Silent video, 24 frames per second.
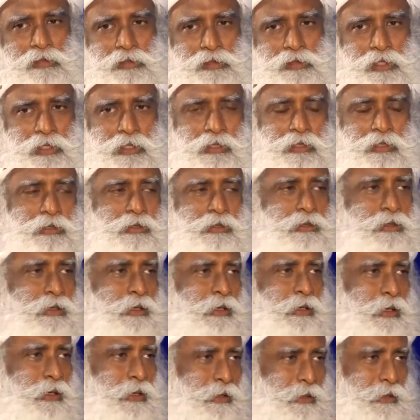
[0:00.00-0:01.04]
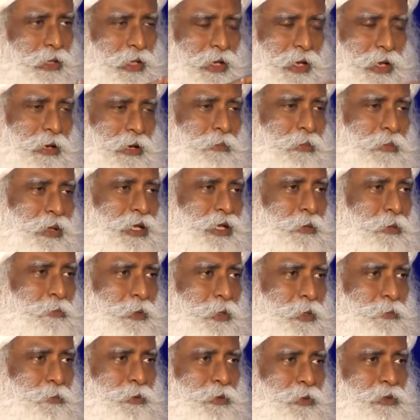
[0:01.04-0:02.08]
See, there are many
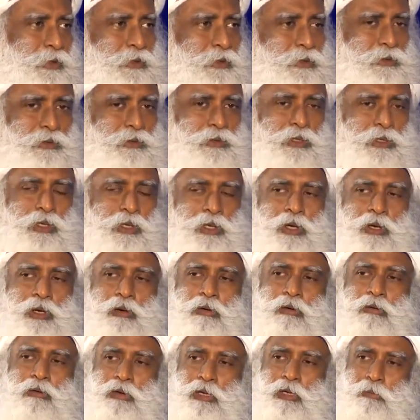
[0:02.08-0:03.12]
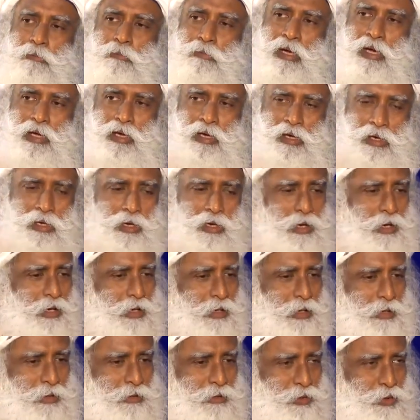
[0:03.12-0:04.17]
people who will buy a
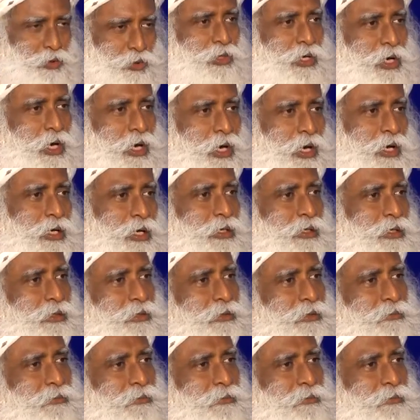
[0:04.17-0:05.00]
car, new car,